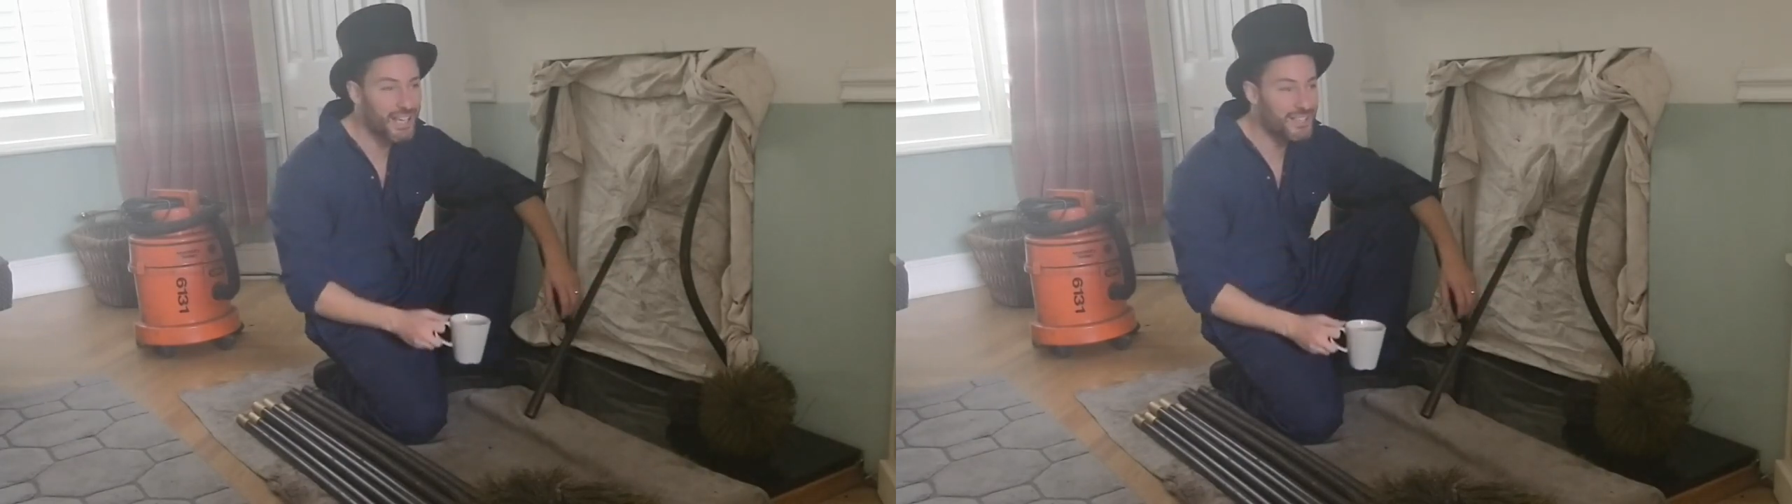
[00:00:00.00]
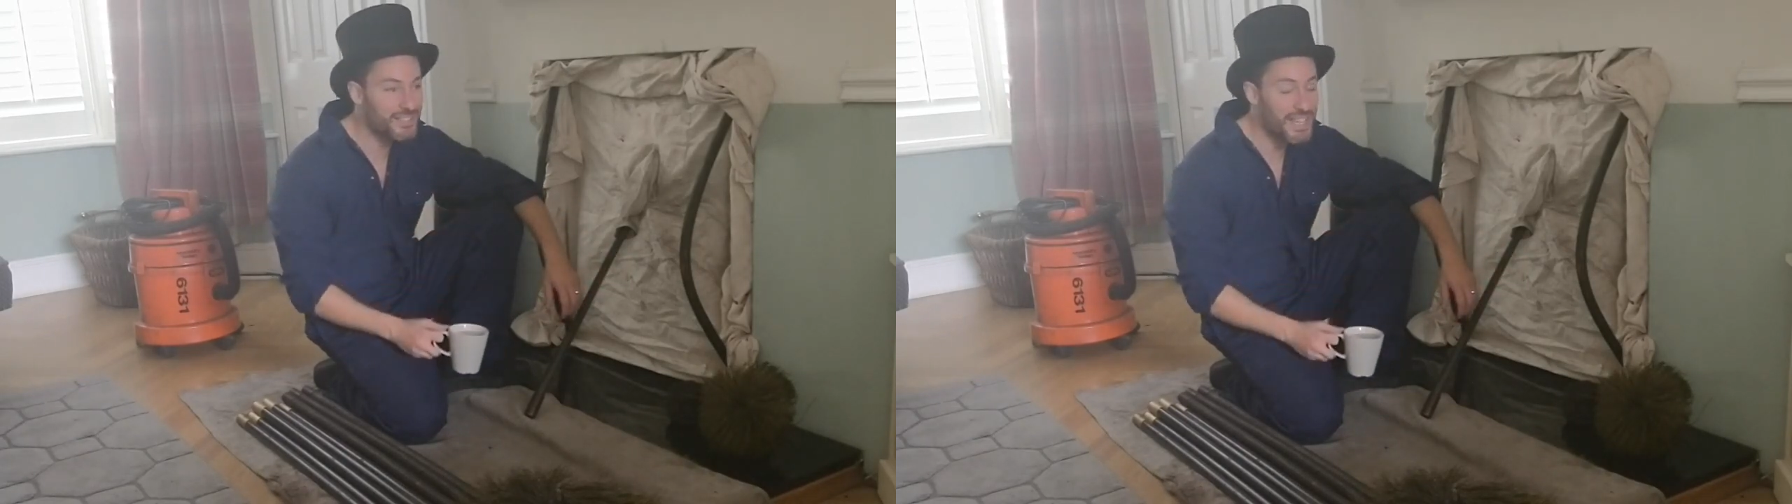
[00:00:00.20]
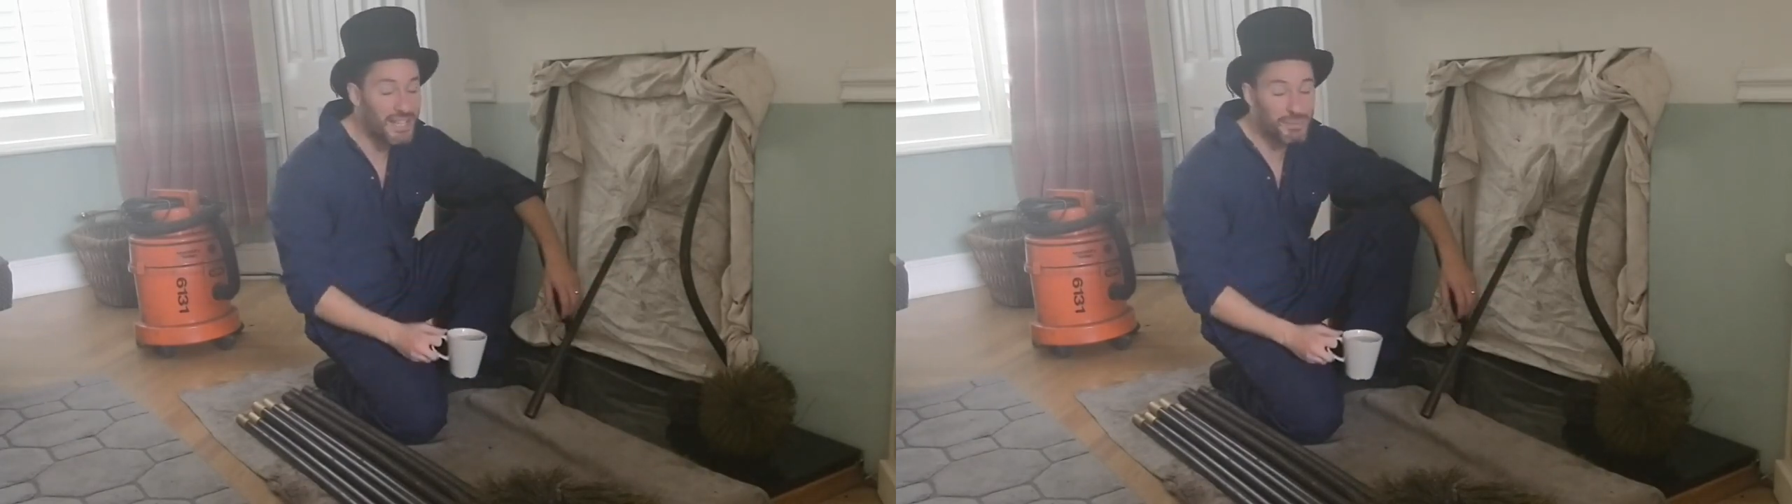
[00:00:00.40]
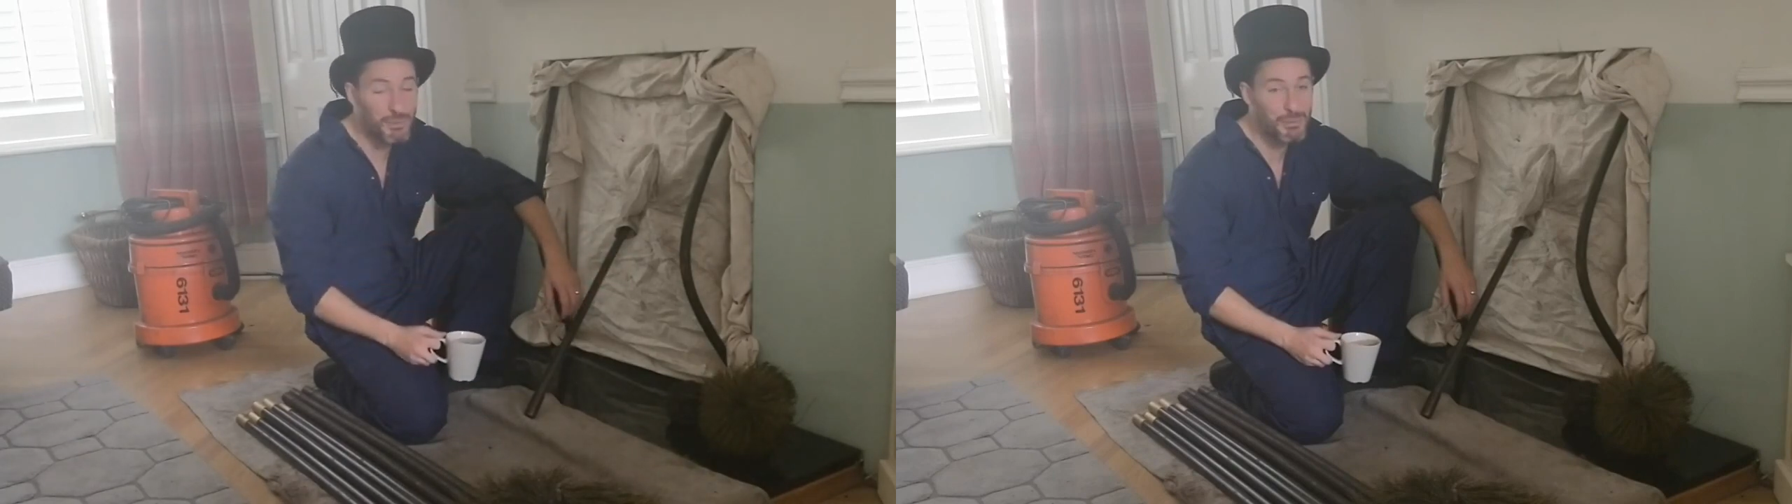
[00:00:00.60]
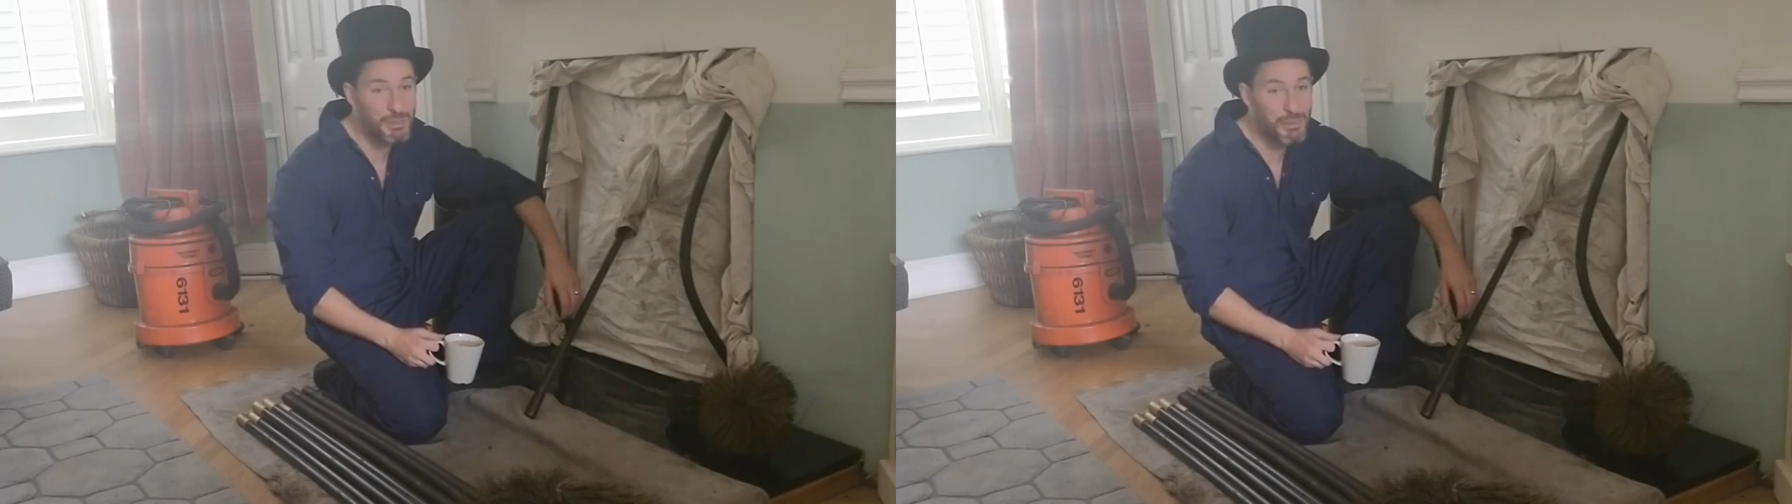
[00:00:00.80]
So that's
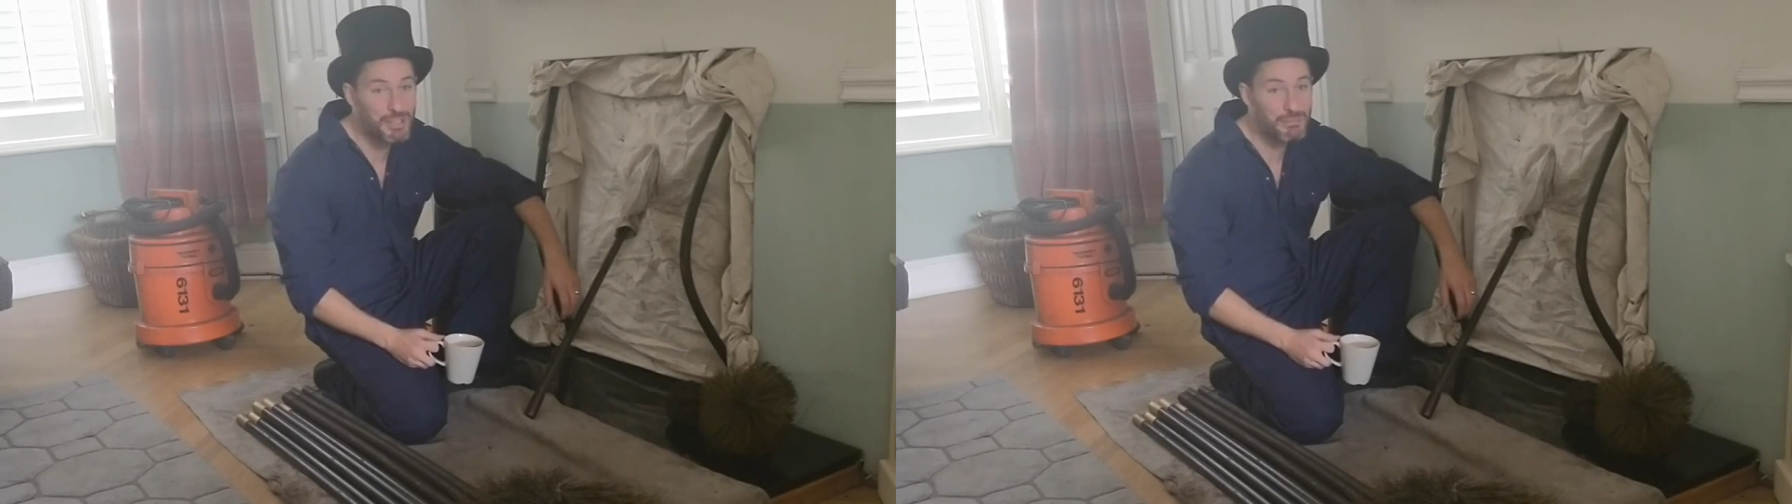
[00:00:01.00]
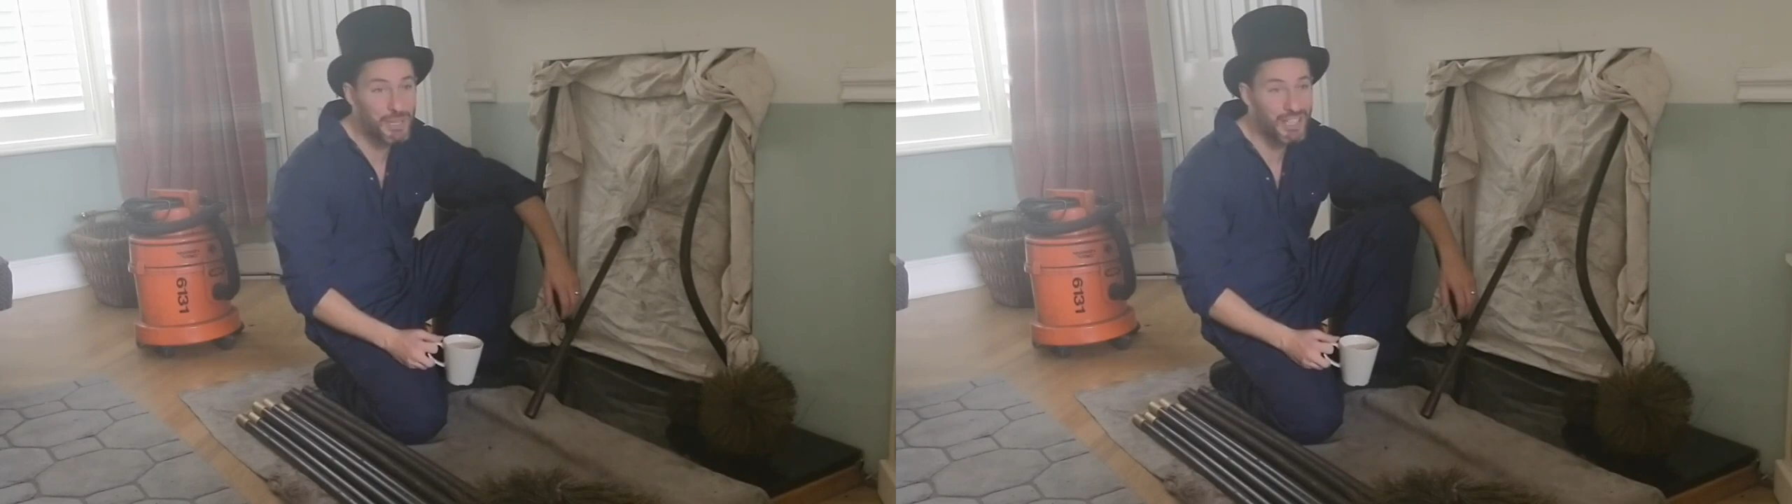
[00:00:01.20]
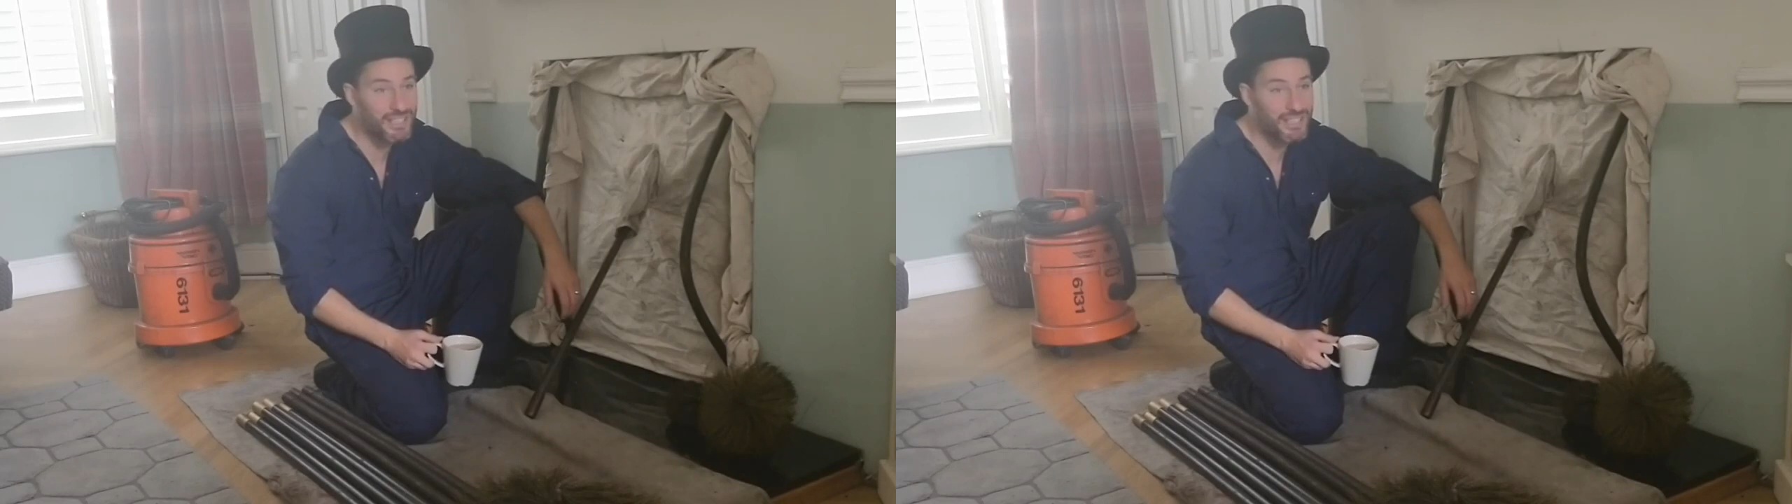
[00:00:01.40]
probably the best bit.